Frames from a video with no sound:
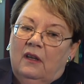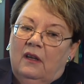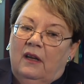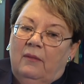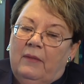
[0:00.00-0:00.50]

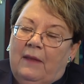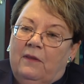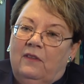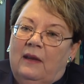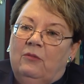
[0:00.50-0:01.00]
at
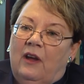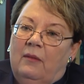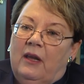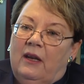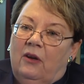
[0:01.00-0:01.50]
the same
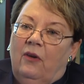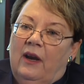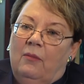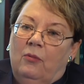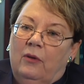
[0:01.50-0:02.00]
time Hannah
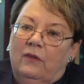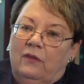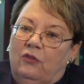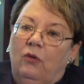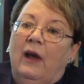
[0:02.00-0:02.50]
Graham
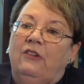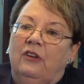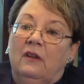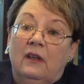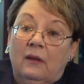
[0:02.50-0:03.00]
was
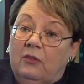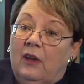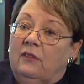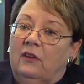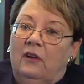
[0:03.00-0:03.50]
tragically
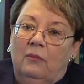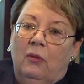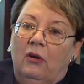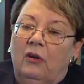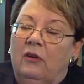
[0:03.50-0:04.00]
abducted and
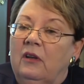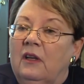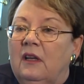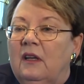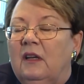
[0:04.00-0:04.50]
murdered,
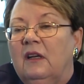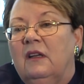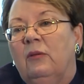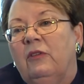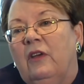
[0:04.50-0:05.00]

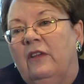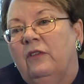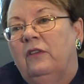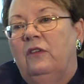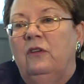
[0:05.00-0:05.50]
there was
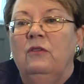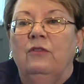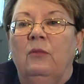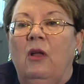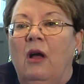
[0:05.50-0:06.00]
also a student
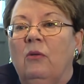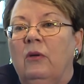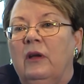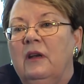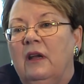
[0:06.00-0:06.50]
from
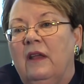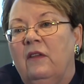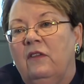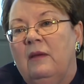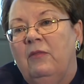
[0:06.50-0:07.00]
Longwood, and
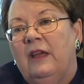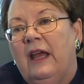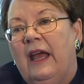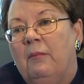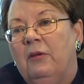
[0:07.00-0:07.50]
the same thing
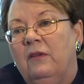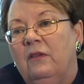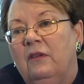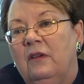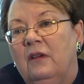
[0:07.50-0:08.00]
happened.
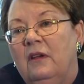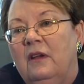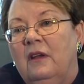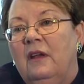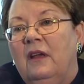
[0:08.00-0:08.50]

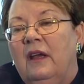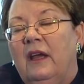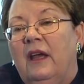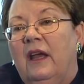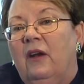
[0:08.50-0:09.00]

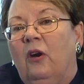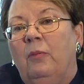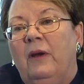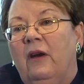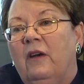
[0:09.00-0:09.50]
And her
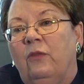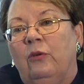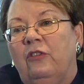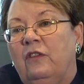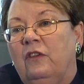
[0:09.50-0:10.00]
parents
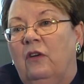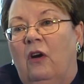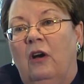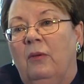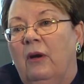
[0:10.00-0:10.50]
were just as
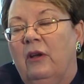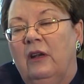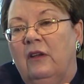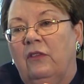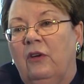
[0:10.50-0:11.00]

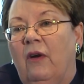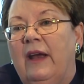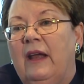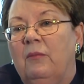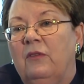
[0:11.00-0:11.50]
heartbroken as the
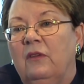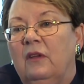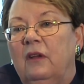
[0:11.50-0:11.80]
Grahams.